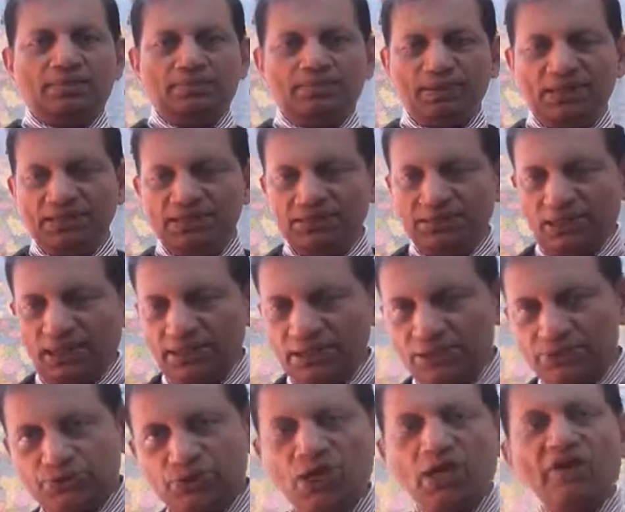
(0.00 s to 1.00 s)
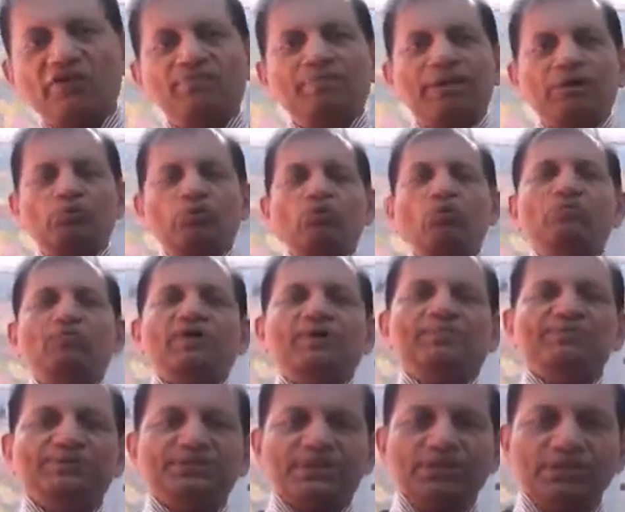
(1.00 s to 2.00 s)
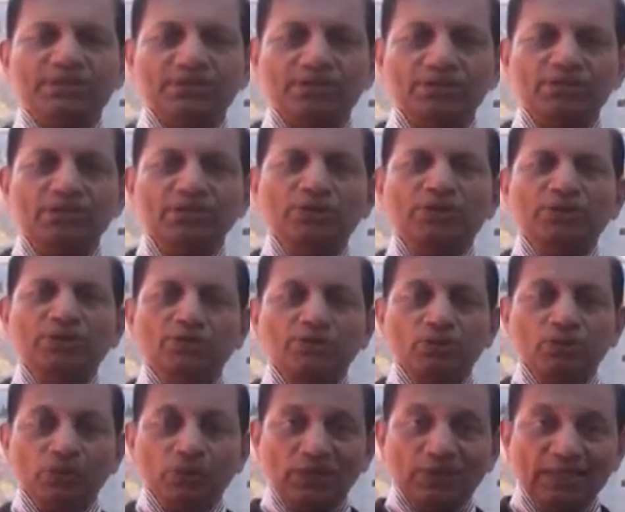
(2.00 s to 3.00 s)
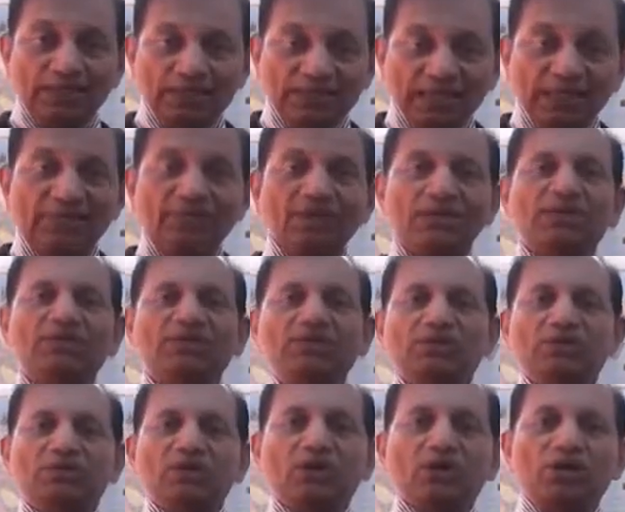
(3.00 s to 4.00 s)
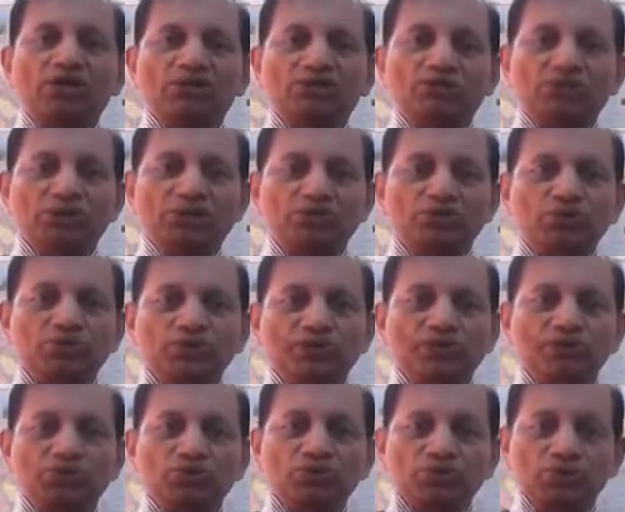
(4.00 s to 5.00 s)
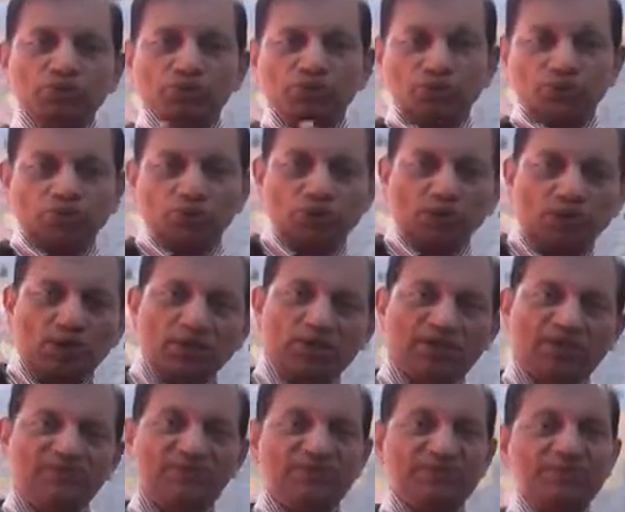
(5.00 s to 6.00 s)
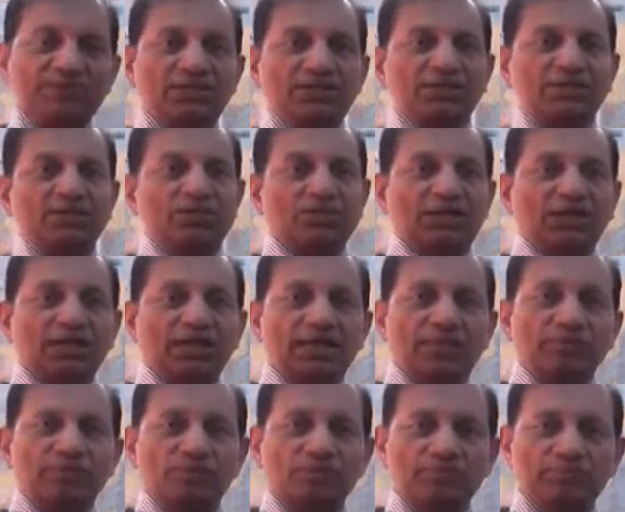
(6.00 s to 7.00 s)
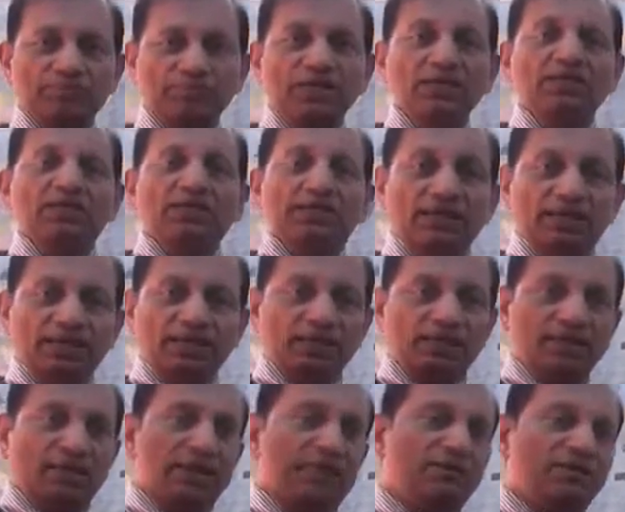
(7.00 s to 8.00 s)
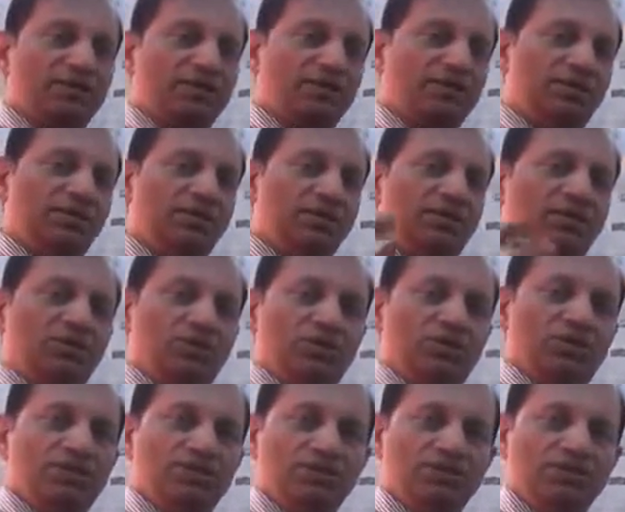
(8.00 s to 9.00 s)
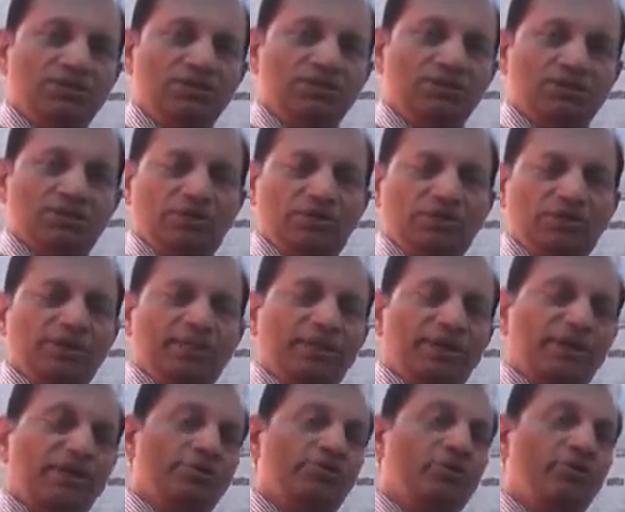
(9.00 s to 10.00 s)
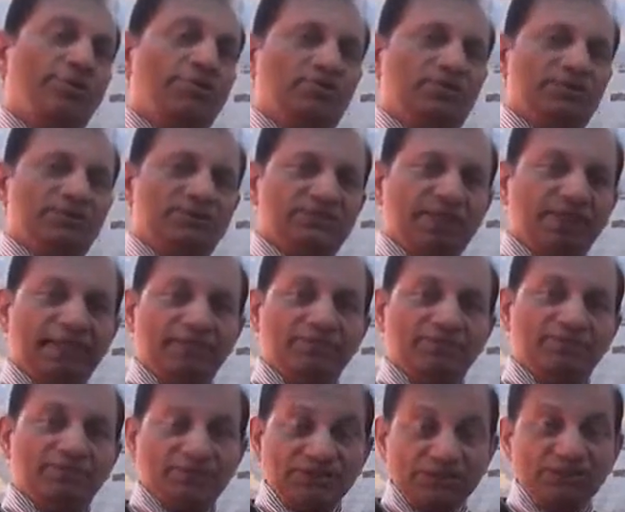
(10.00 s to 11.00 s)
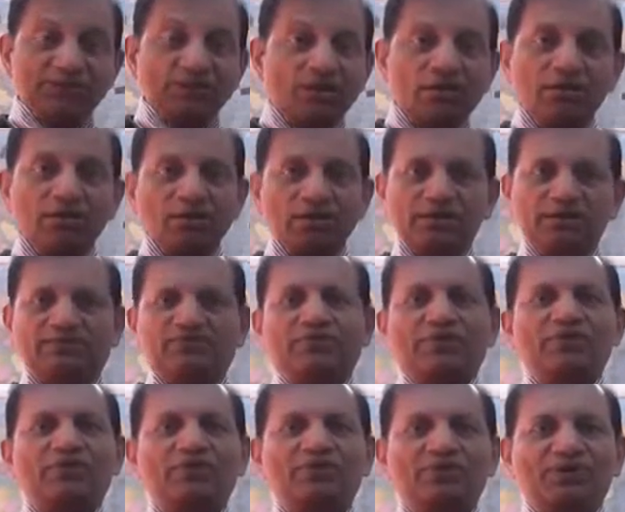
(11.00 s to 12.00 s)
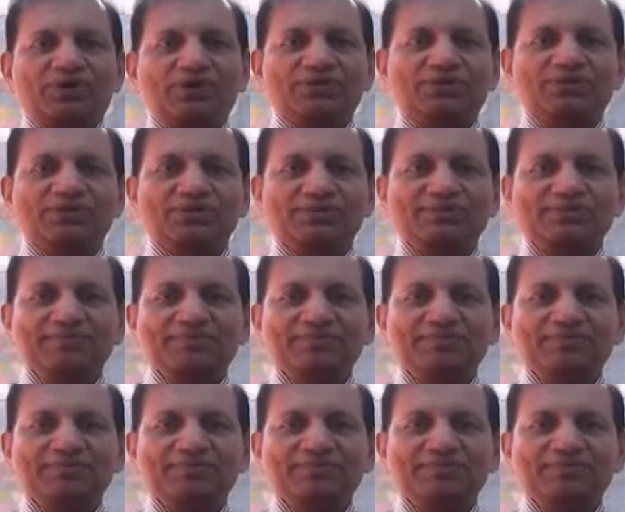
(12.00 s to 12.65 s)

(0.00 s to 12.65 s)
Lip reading: Plus, I also have my own website to deliver the knowledge to the students. Those who could not come physically to the classroom, they can have the knowledge by going to the site, which is all free of cost.